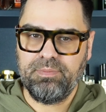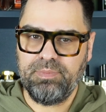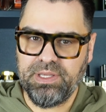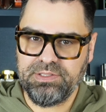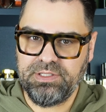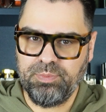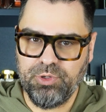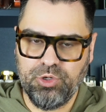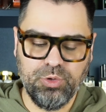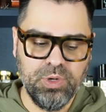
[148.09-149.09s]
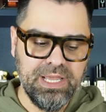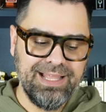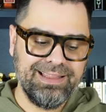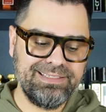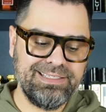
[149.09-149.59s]
Merci beaucoup.
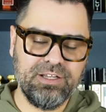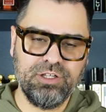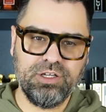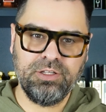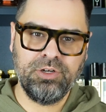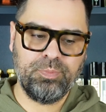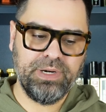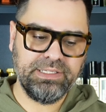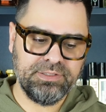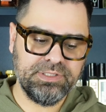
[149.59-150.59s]
Let's take a look at the note breakdown.